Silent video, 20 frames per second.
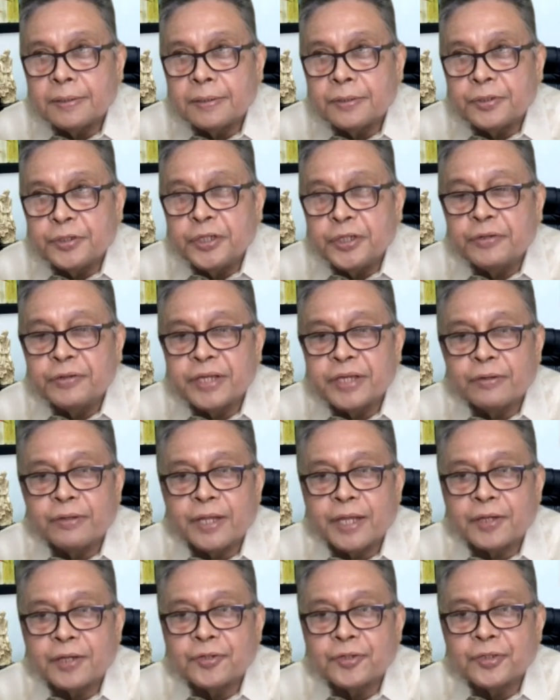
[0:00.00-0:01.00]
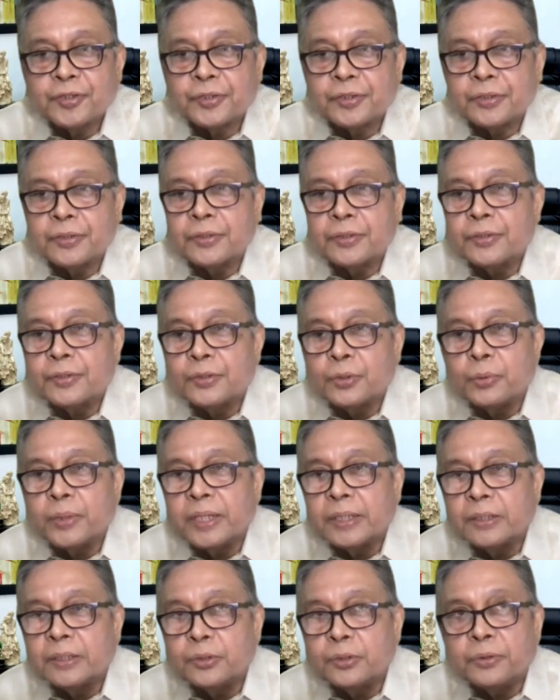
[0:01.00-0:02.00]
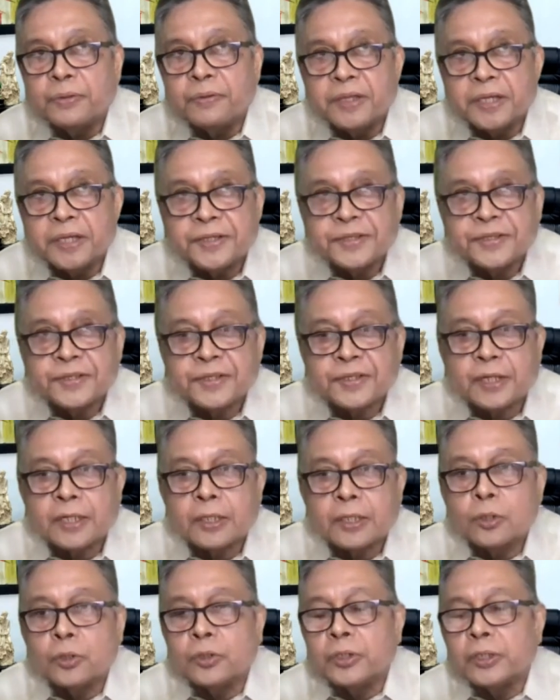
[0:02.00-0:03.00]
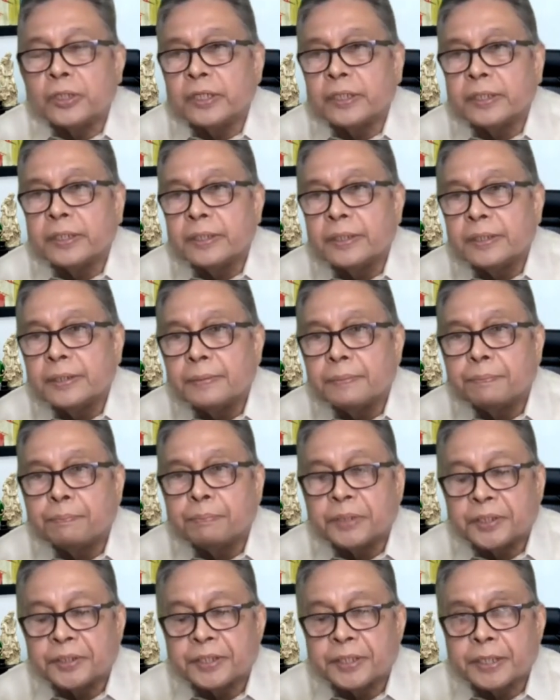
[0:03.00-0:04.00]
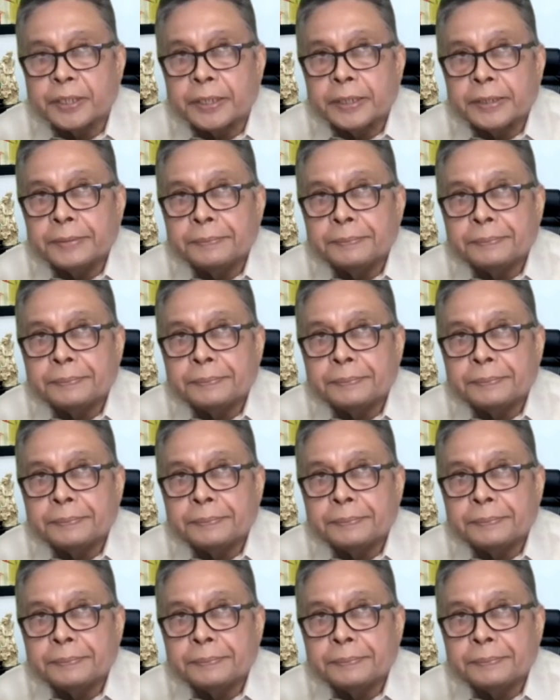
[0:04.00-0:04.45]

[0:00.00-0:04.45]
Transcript: To your recollection, to what do this accord pertain?